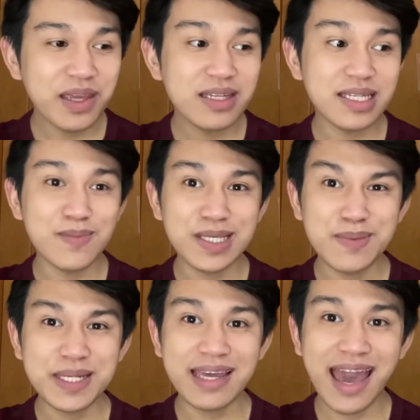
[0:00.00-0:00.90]
Sometimes
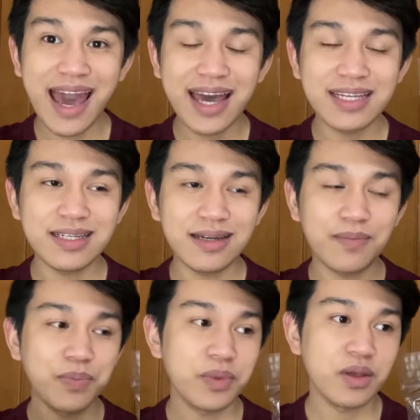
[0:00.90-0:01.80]
I add
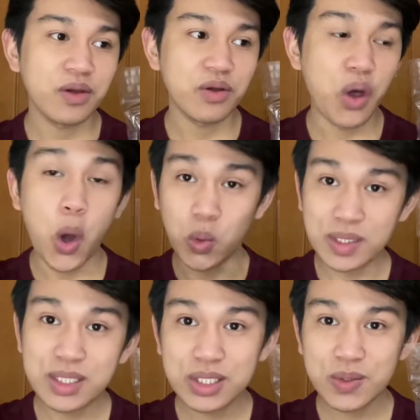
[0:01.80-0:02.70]

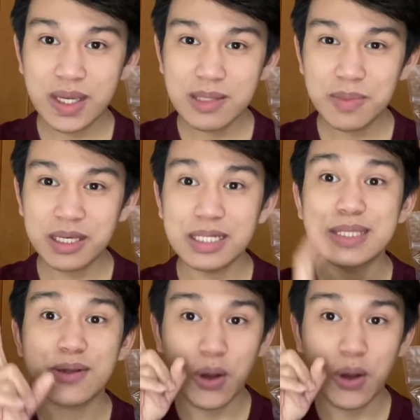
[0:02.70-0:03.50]
oats to it because